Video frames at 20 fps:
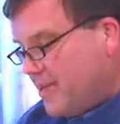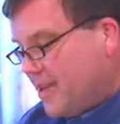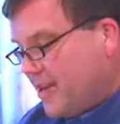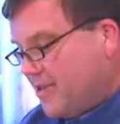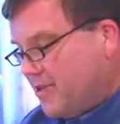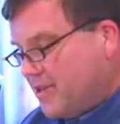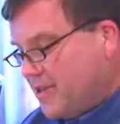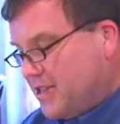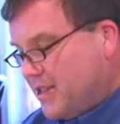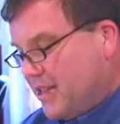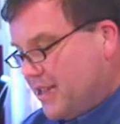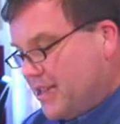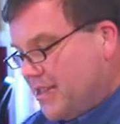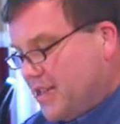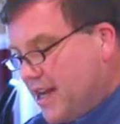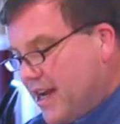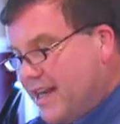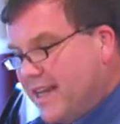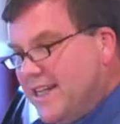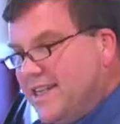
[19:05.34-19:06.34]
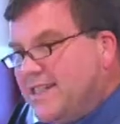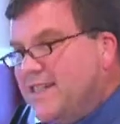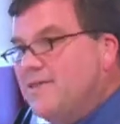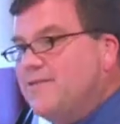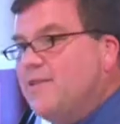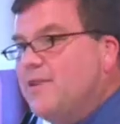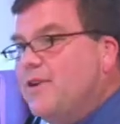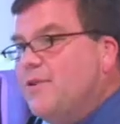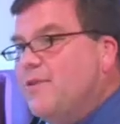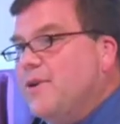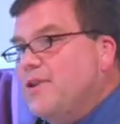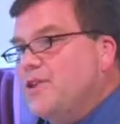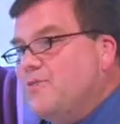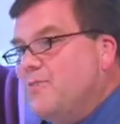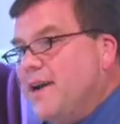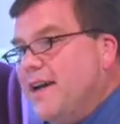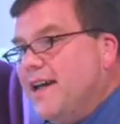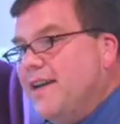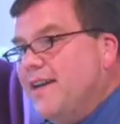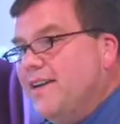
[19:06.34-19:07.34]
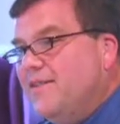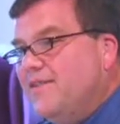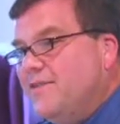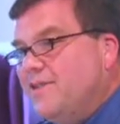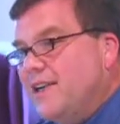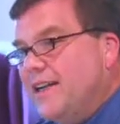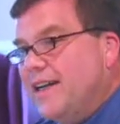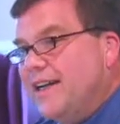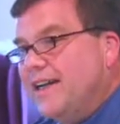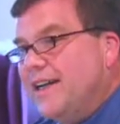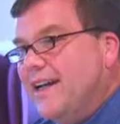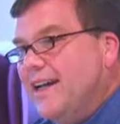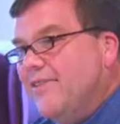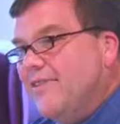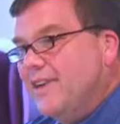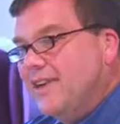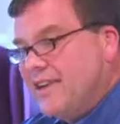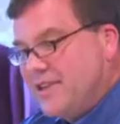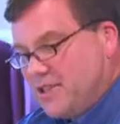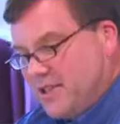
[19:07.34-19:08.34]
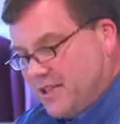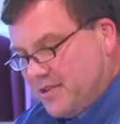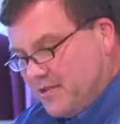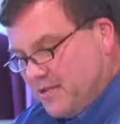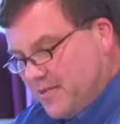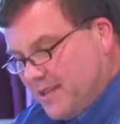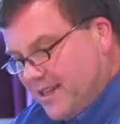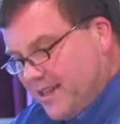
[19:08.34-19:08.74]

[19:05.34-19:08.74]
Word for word: You know, it's, it's not easy for a rich man to get to heaven, is it?